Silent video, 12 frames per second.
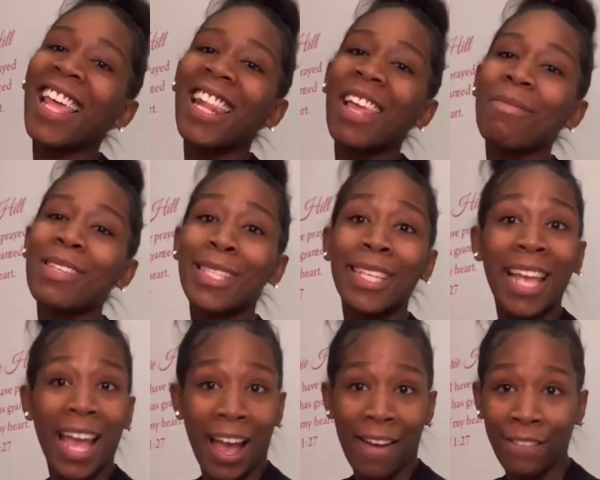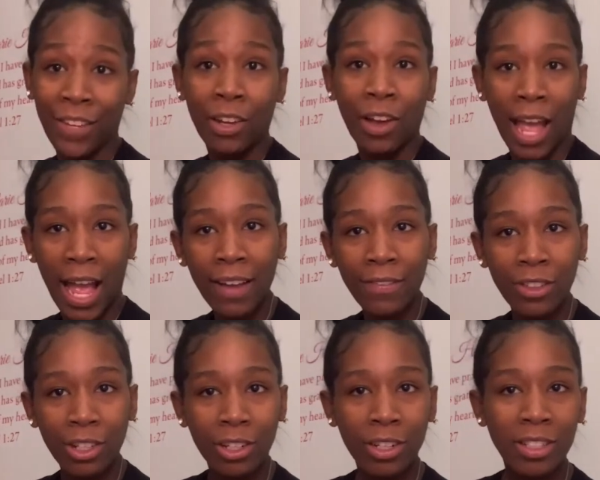let me see how I feel
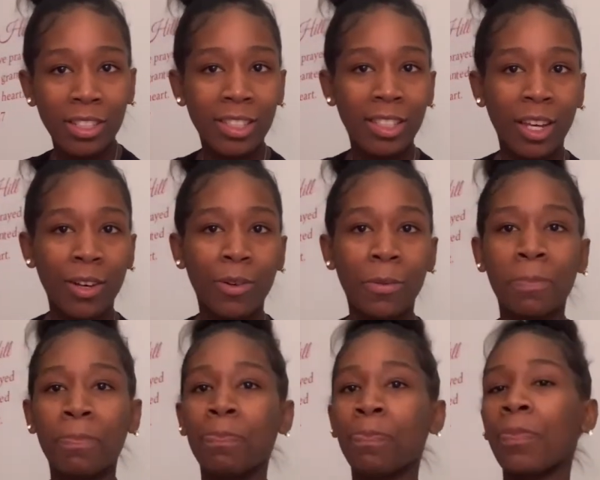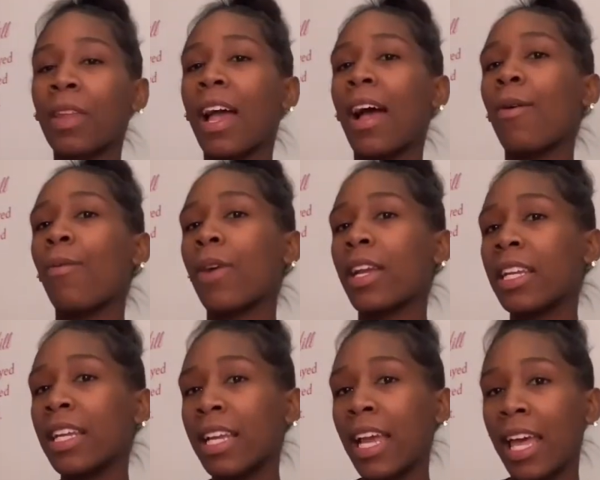after. So I went
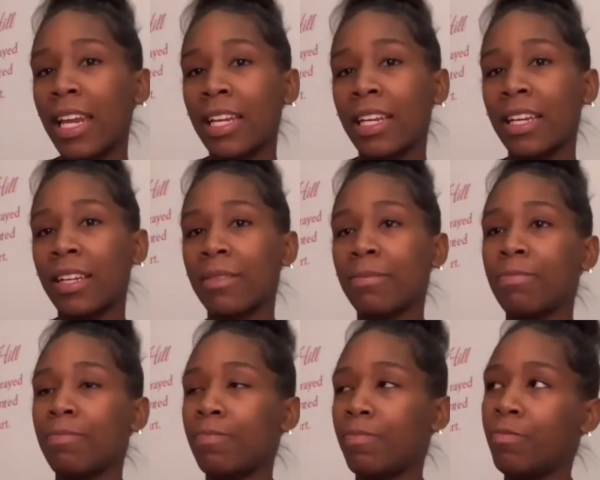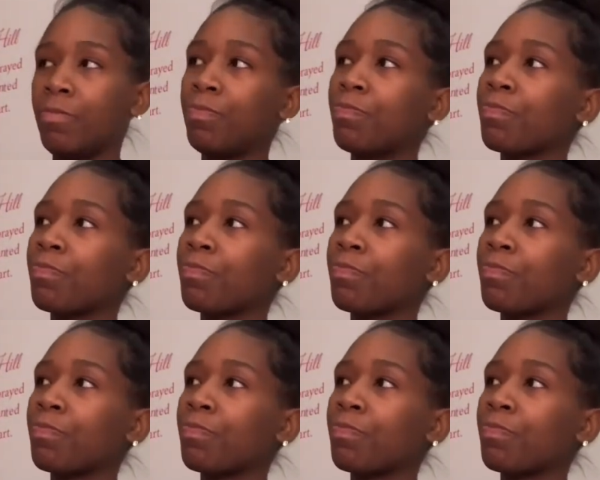and got in.